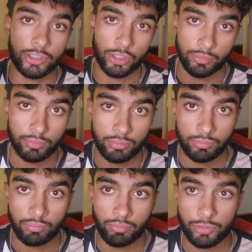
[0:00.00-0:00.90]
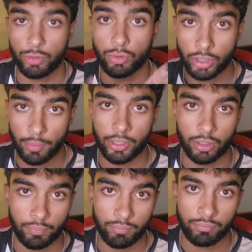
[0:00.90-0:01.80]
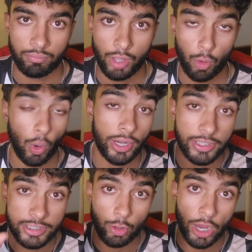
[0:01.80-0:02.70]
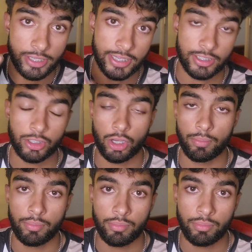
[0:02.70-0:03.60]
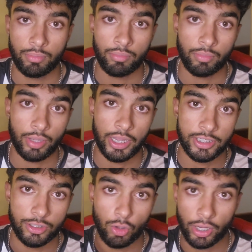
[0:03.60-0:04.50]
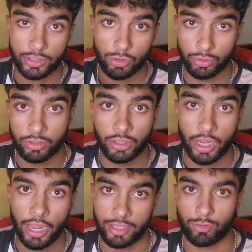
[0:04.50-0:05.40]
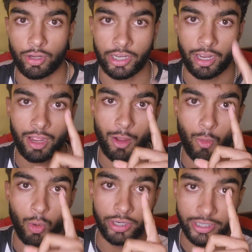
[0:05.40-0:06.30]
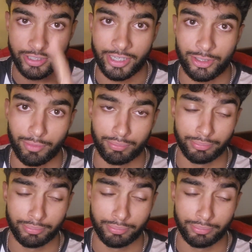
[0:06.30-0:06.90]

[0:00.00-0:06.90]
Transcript: term, you will get better. Writing 0 essays a term is not as good as writing 1 essay a term.